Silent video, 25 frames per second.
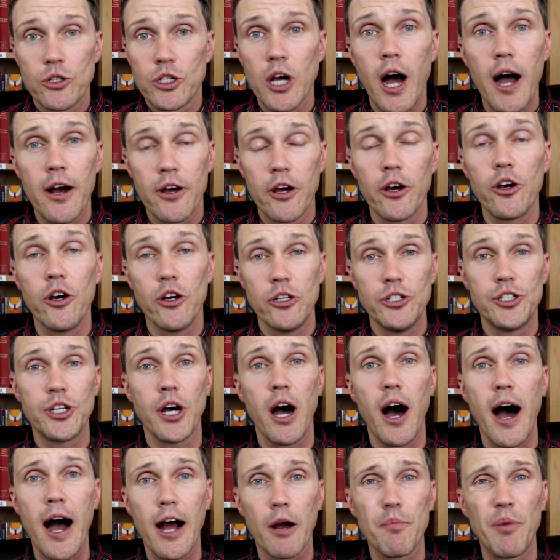talk a good
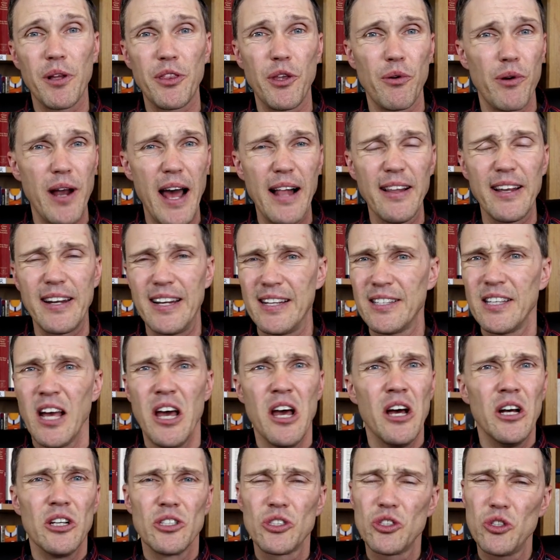talk, but the reality is
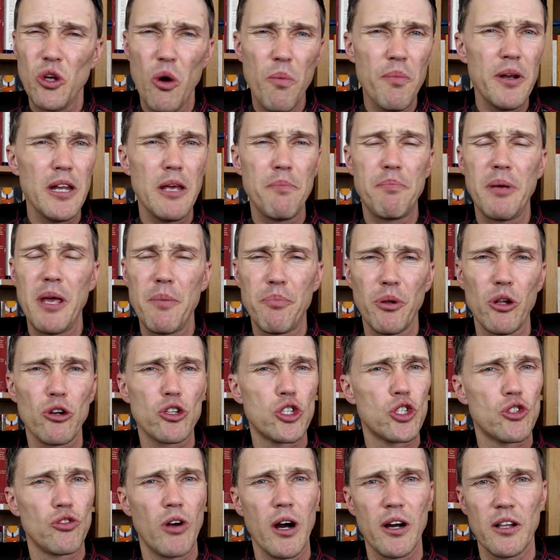so many people are
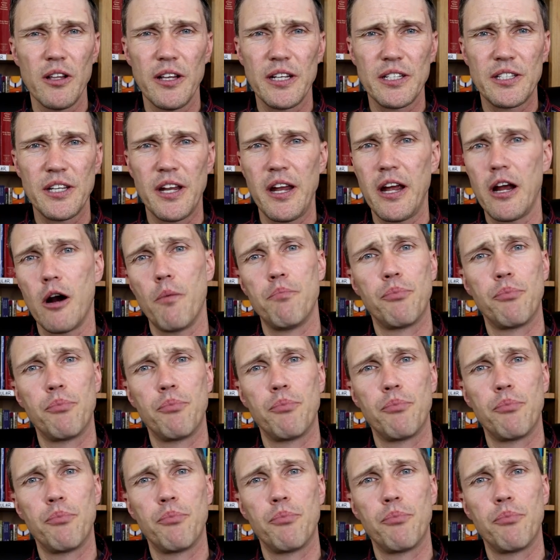struggling today,